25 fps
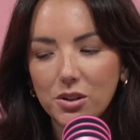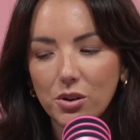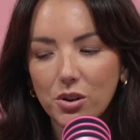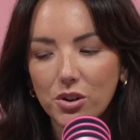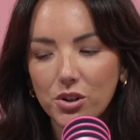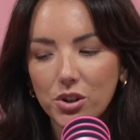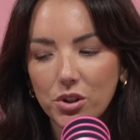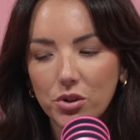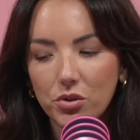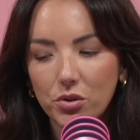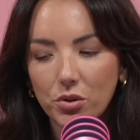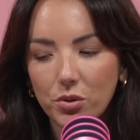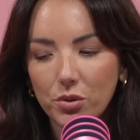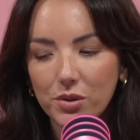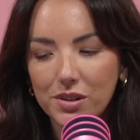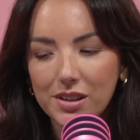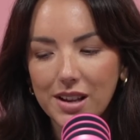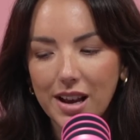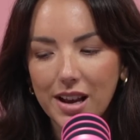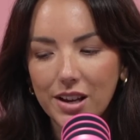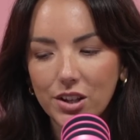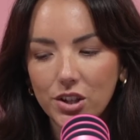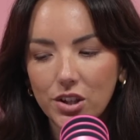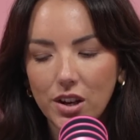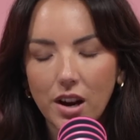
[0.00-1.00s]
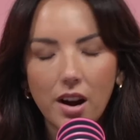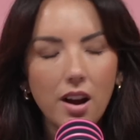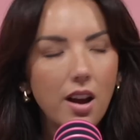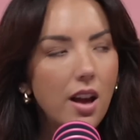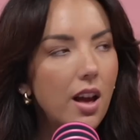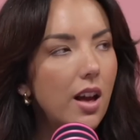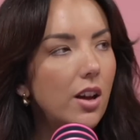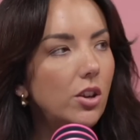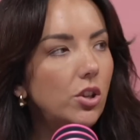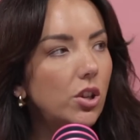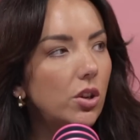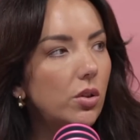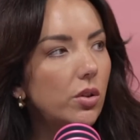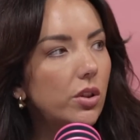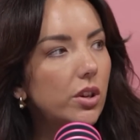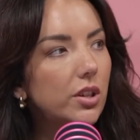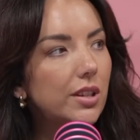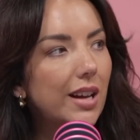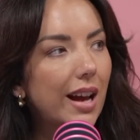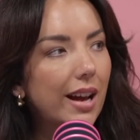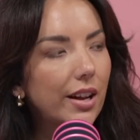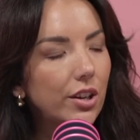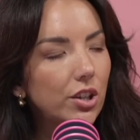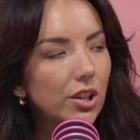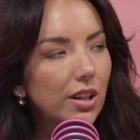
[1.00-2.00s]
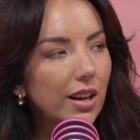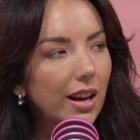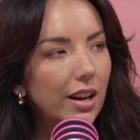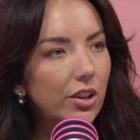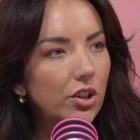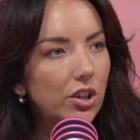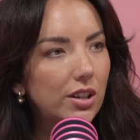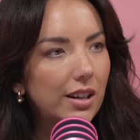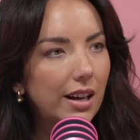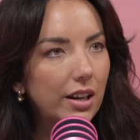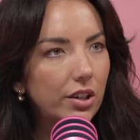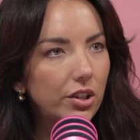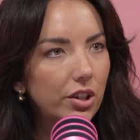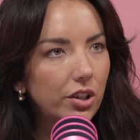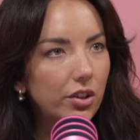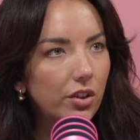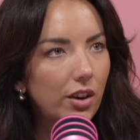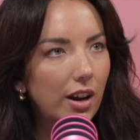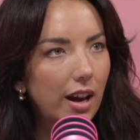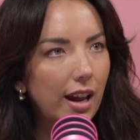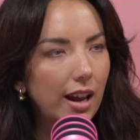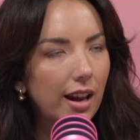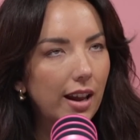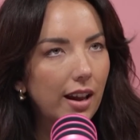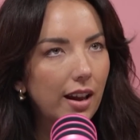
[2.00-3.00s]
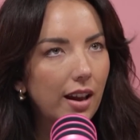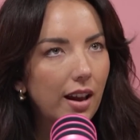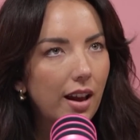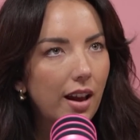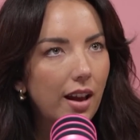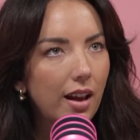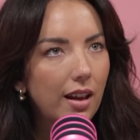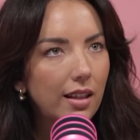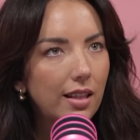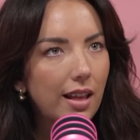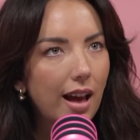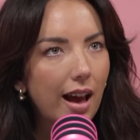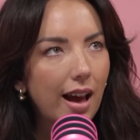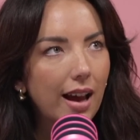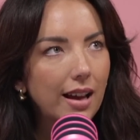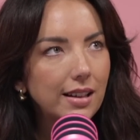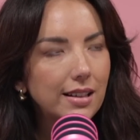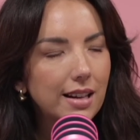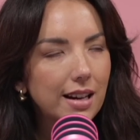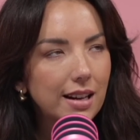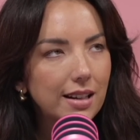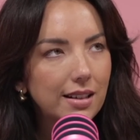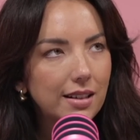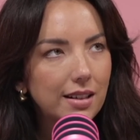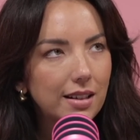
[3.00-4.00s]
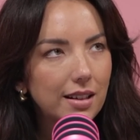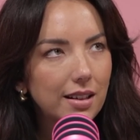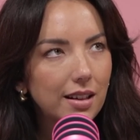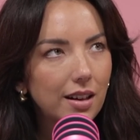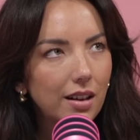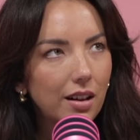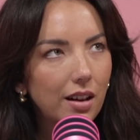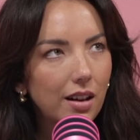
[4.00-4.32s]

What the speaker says: sausage rolls last year. Do you know there's actually a tradition, right, that I did.